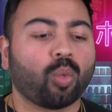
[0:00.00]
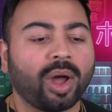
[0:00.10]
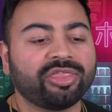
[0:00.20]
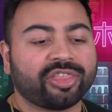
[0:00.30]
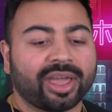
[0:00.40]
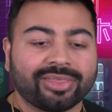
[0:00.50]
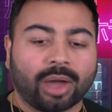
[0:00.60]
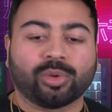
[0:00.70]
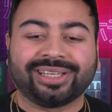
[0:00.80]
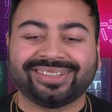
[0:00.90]
The one thing
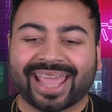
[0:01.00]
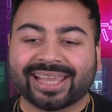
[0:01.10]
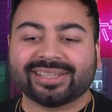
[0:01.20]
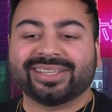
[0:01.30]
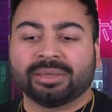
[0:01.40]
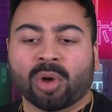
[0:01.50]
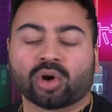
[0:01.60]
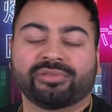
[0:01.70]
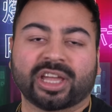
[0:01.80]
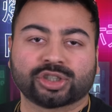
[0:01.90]
that would date
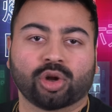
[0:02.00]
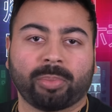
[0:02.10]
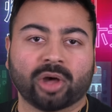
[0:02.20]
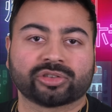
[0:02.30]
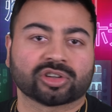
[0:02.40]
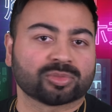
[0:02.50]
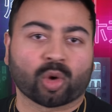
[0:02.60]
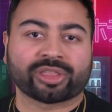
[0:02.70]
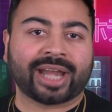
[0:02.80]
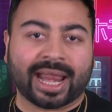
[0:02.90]
demotivational posters
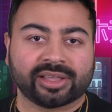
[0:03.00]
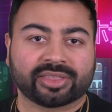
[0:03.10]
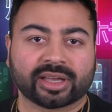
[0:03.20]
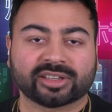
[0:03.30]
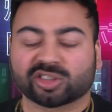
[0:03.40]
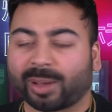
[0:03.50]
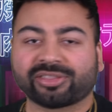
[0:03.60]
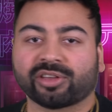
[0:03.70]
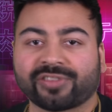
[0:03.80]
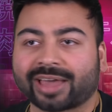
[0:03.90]
more than anything,
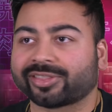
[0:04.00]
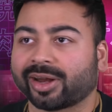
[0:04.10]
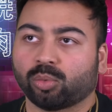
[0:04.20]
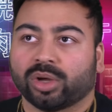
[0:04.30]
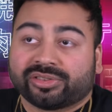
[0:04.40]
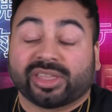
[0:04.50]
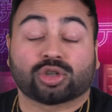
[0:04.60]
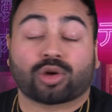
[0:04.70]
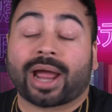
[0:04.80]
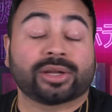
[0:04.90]
despite the fact that it was
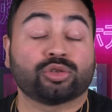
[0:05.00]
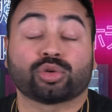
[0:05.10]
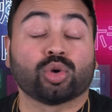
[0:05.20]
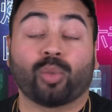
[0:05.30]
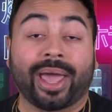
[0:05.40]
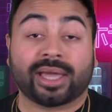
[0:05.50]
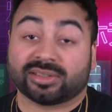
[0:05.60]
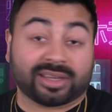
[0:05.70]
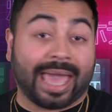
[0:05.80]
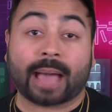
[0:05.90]
the tried and true way
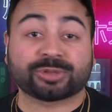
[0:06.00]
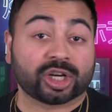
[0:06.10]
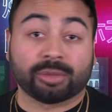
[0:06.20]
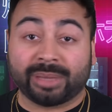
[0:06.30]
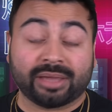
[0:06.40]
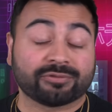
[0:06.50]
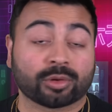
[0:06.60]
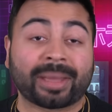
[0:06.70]
to caption a meme for